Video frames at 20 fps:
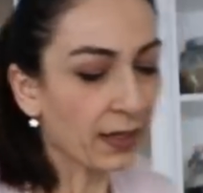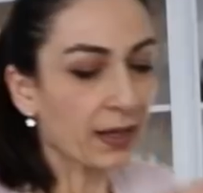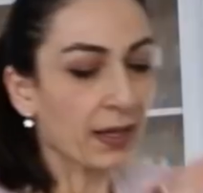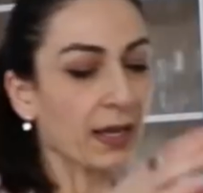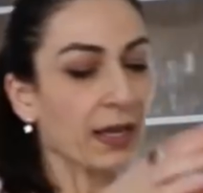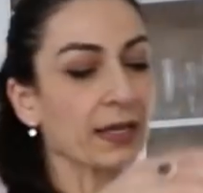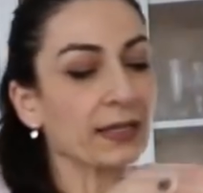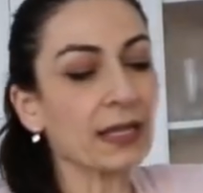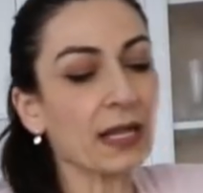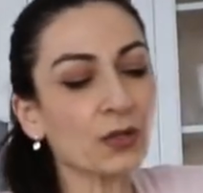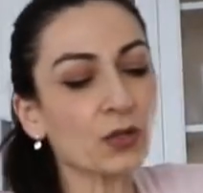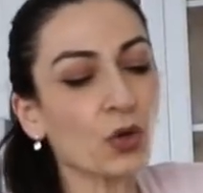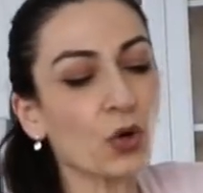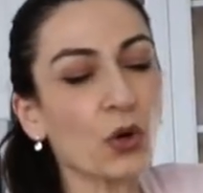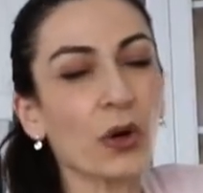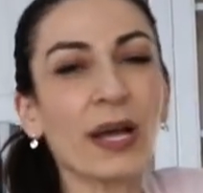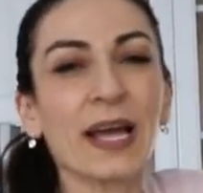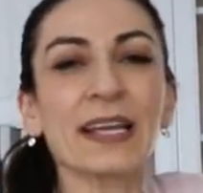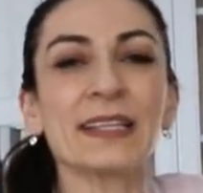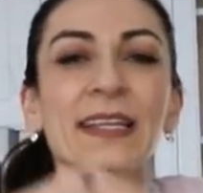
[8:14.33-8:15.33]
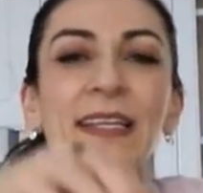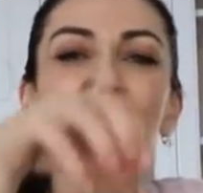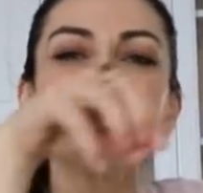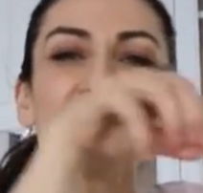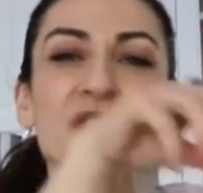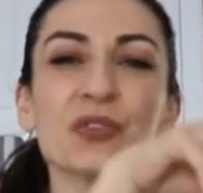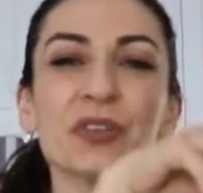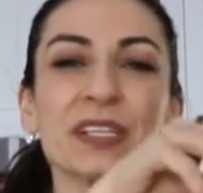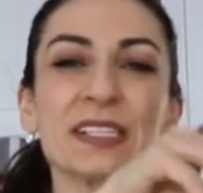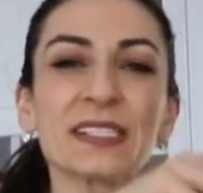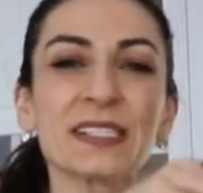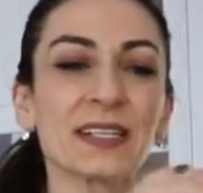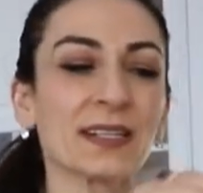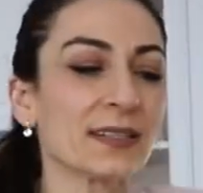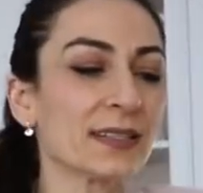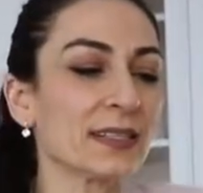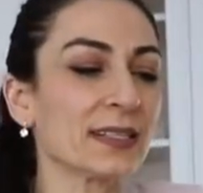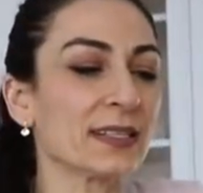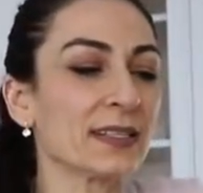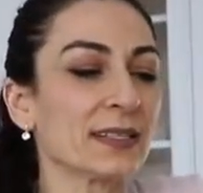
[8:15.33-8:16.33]
And I'll go ahead and drizzle
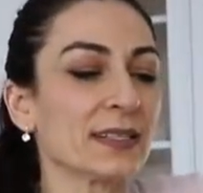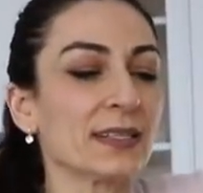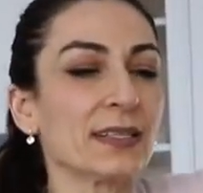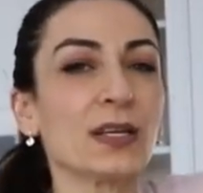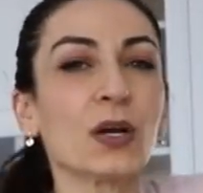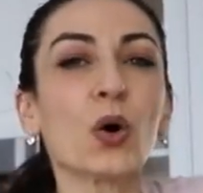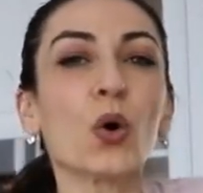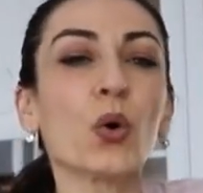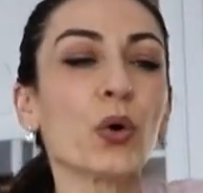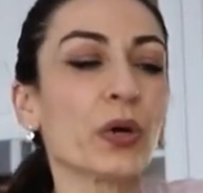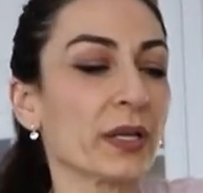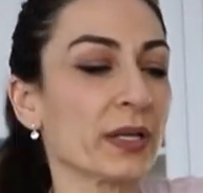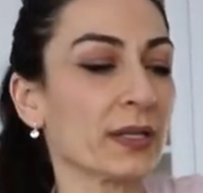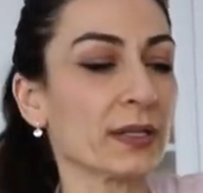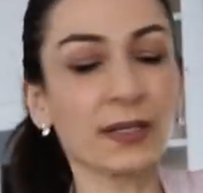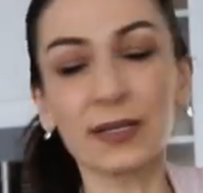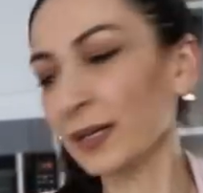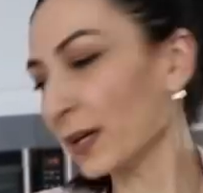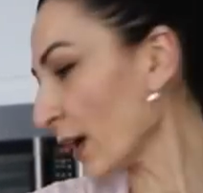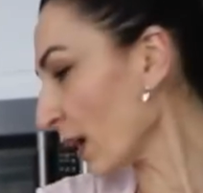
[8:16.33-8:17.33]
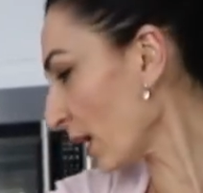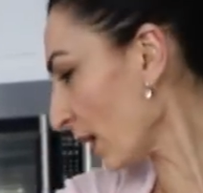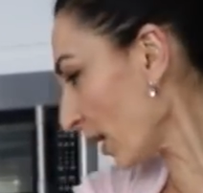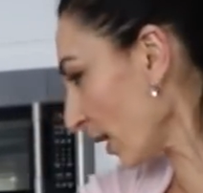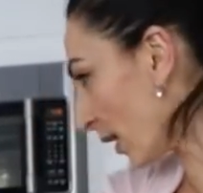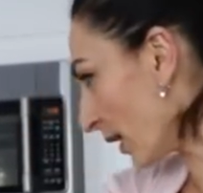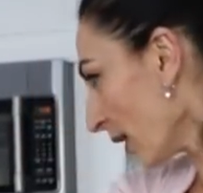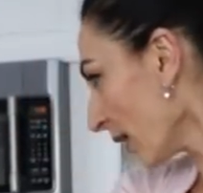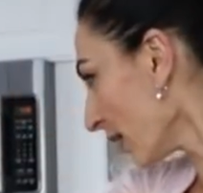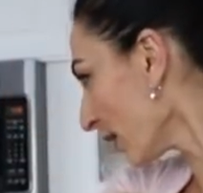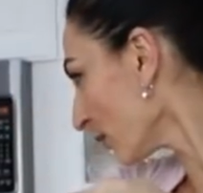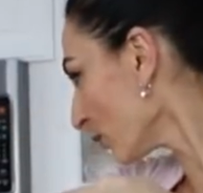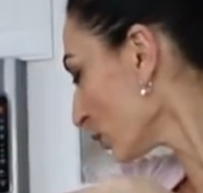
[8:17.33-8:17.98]
the oil. Huh?